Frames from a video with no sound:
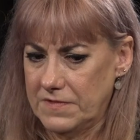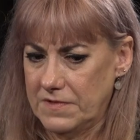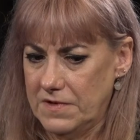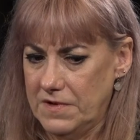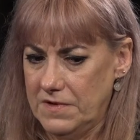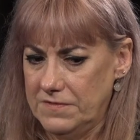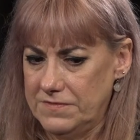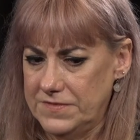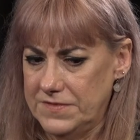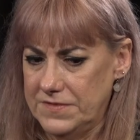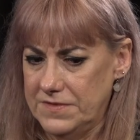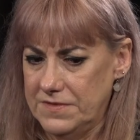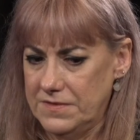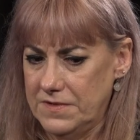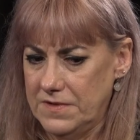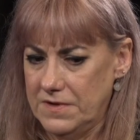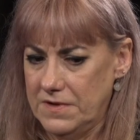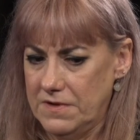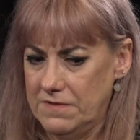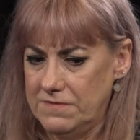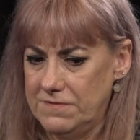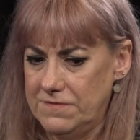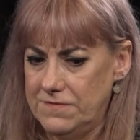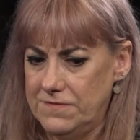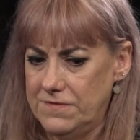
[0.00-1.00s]
of
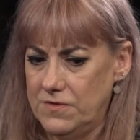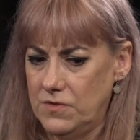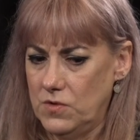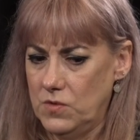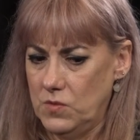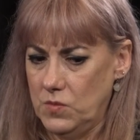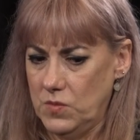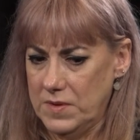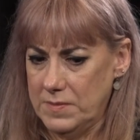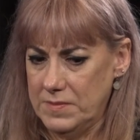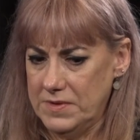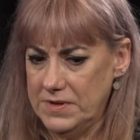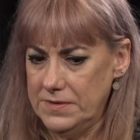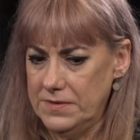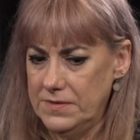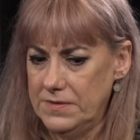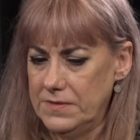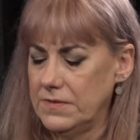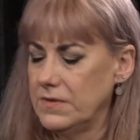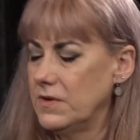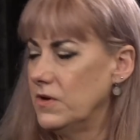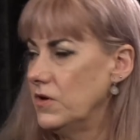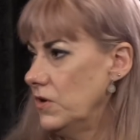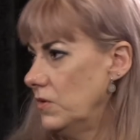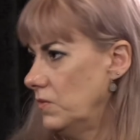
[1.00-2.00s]
of four women
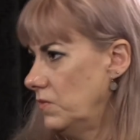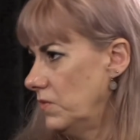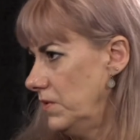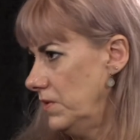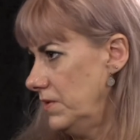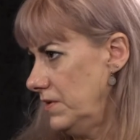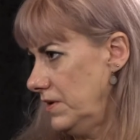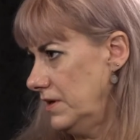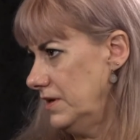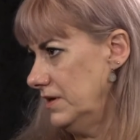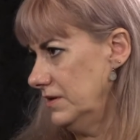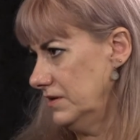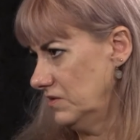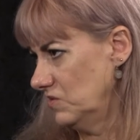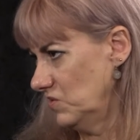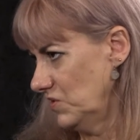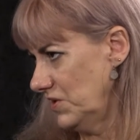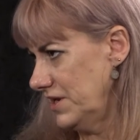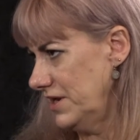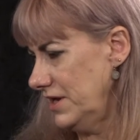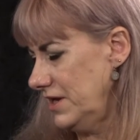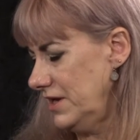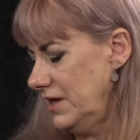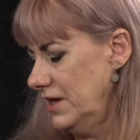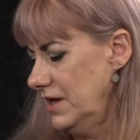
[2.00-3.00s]
who were in
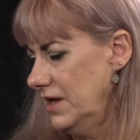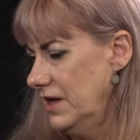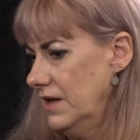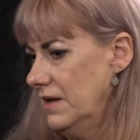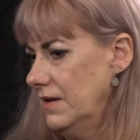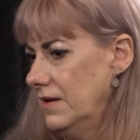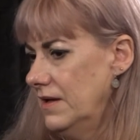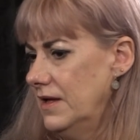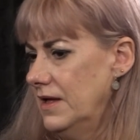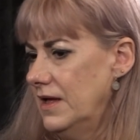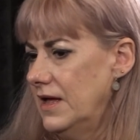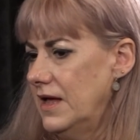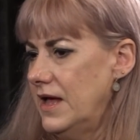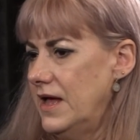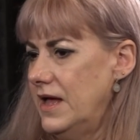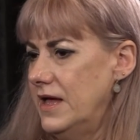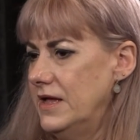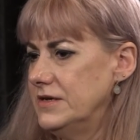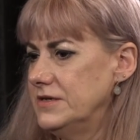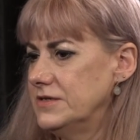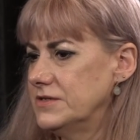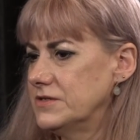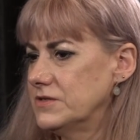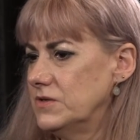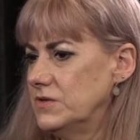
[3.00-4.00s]
Goodna
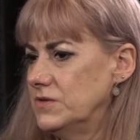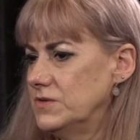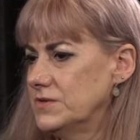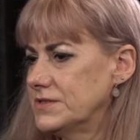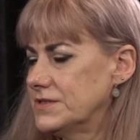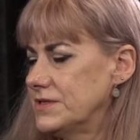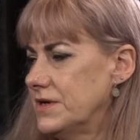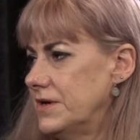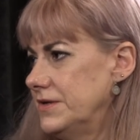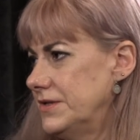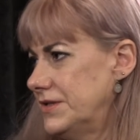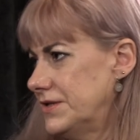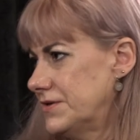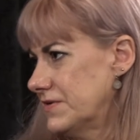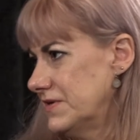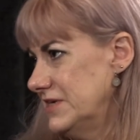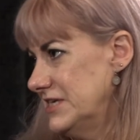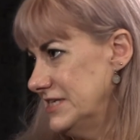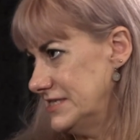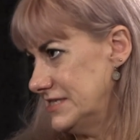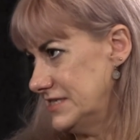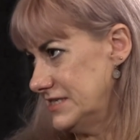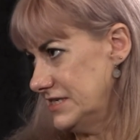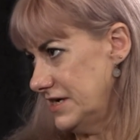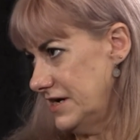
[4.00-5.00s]
and also three
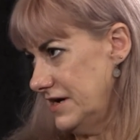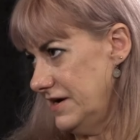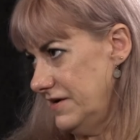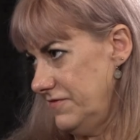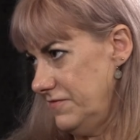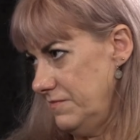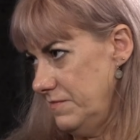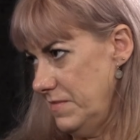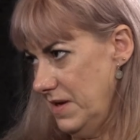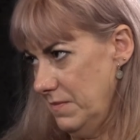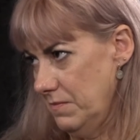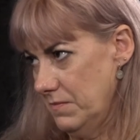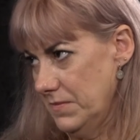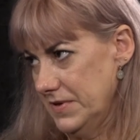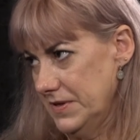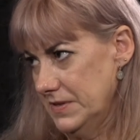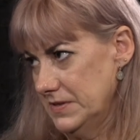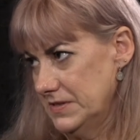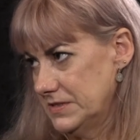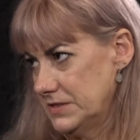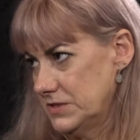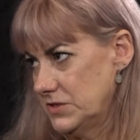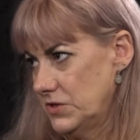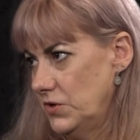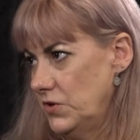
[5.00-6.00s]
staff
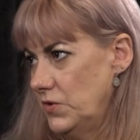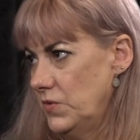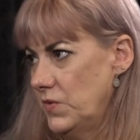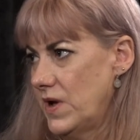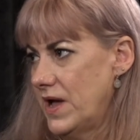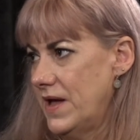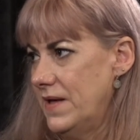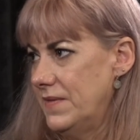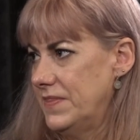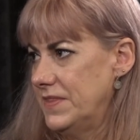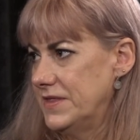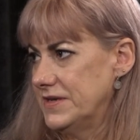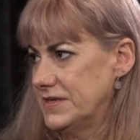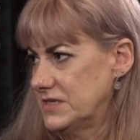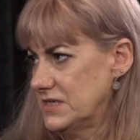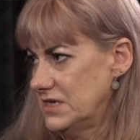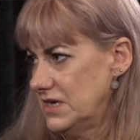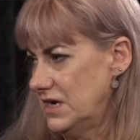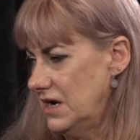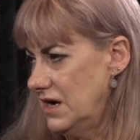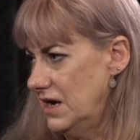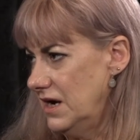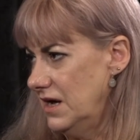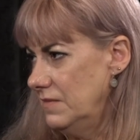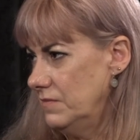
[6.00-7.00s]
members who at the
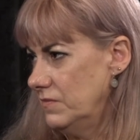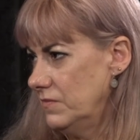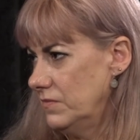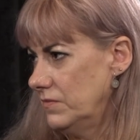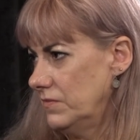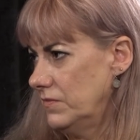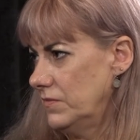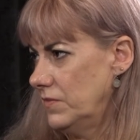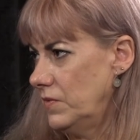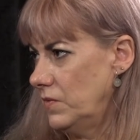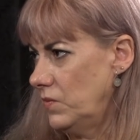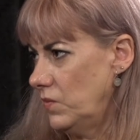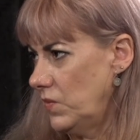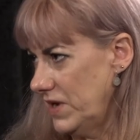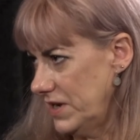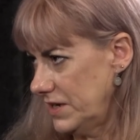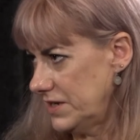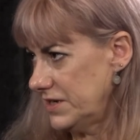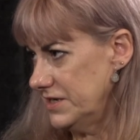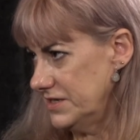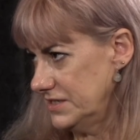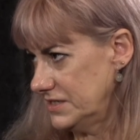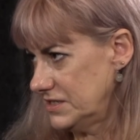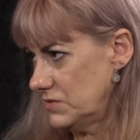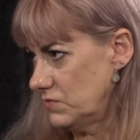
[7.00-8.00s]
time
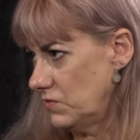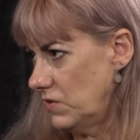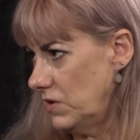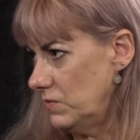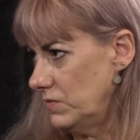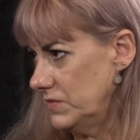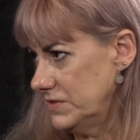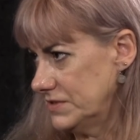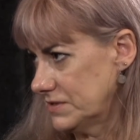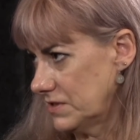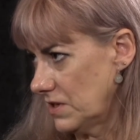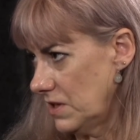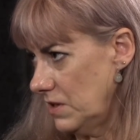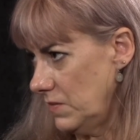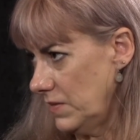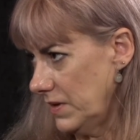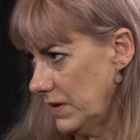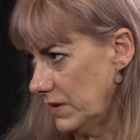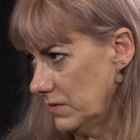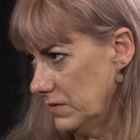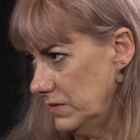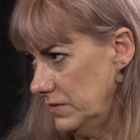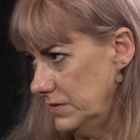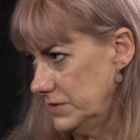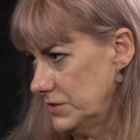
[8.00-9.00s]
witnessed what was
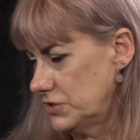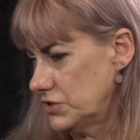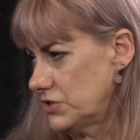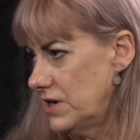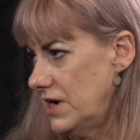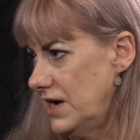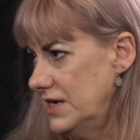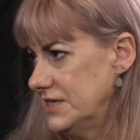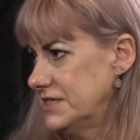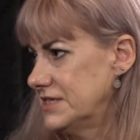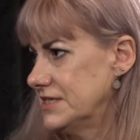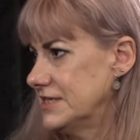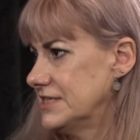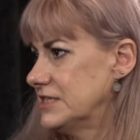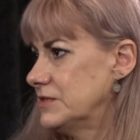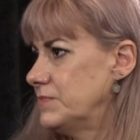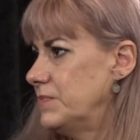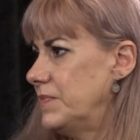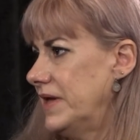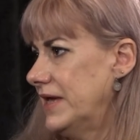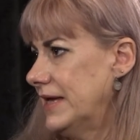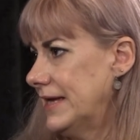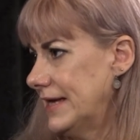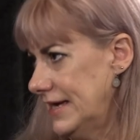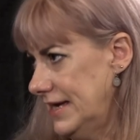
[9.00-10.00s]
going on, tried to
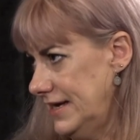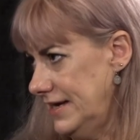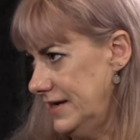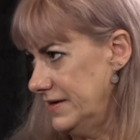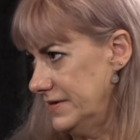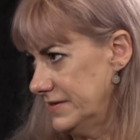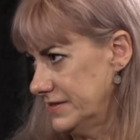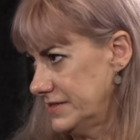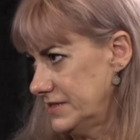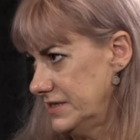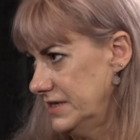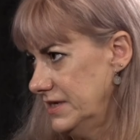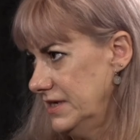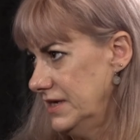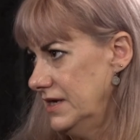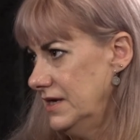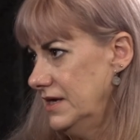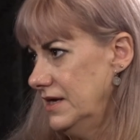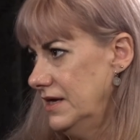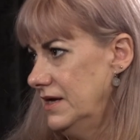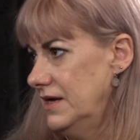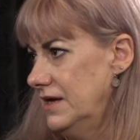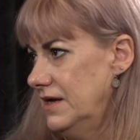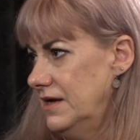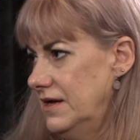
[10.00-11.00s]
speak out.
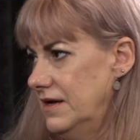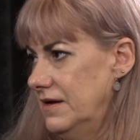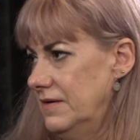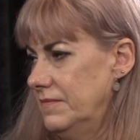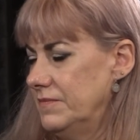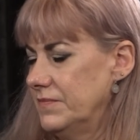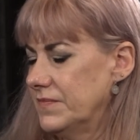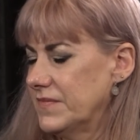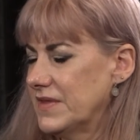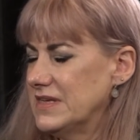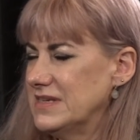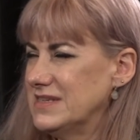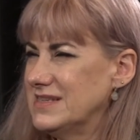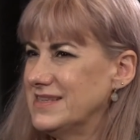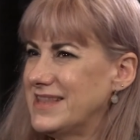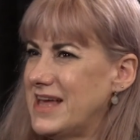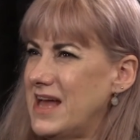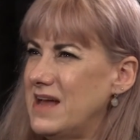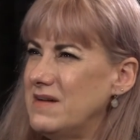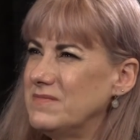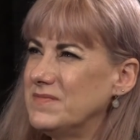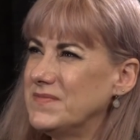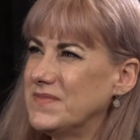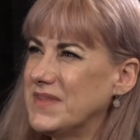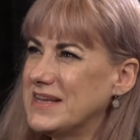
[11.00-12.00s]
Um,
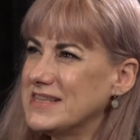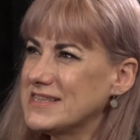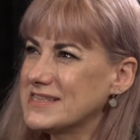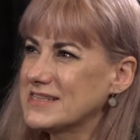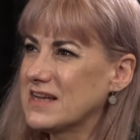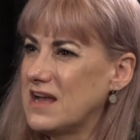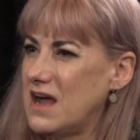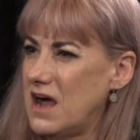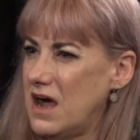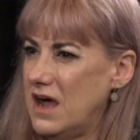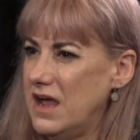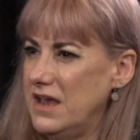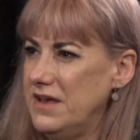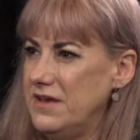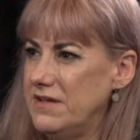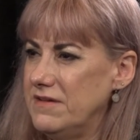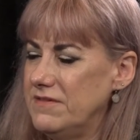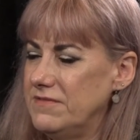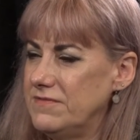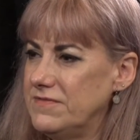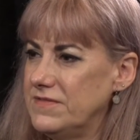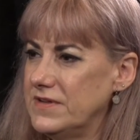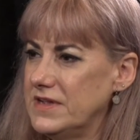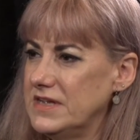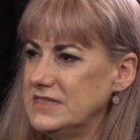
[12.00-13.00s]
that, that's kind
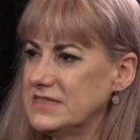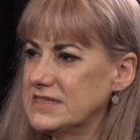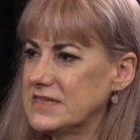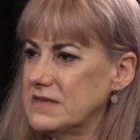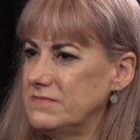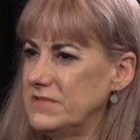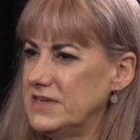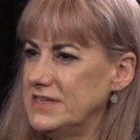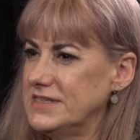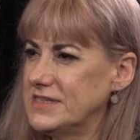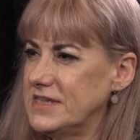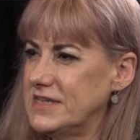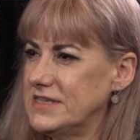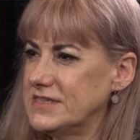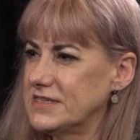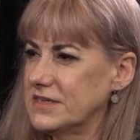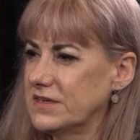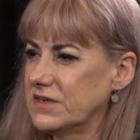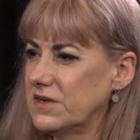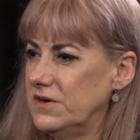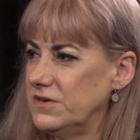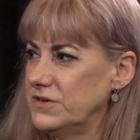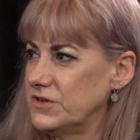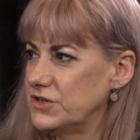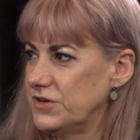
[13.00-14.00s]
of, in some ways, that's a
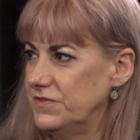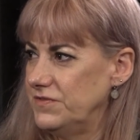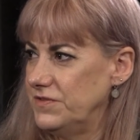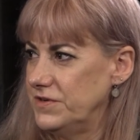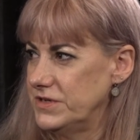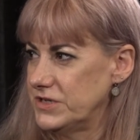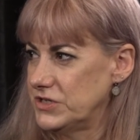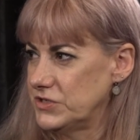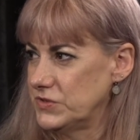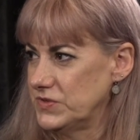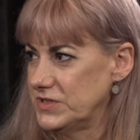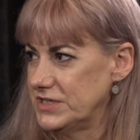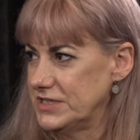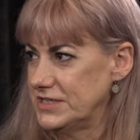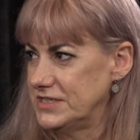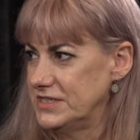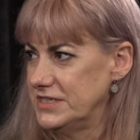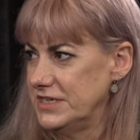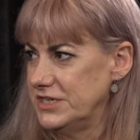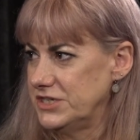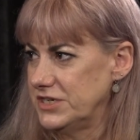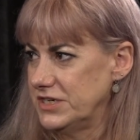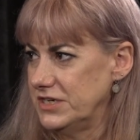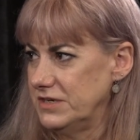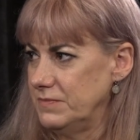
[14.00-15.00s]
controversial
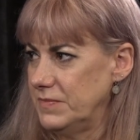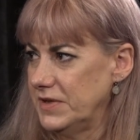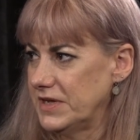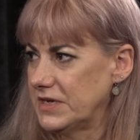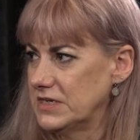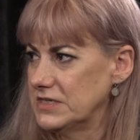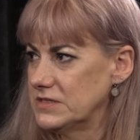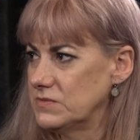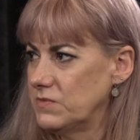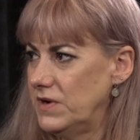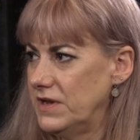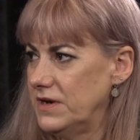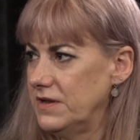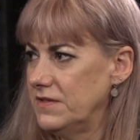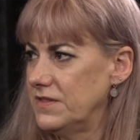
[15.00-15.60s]
decision because one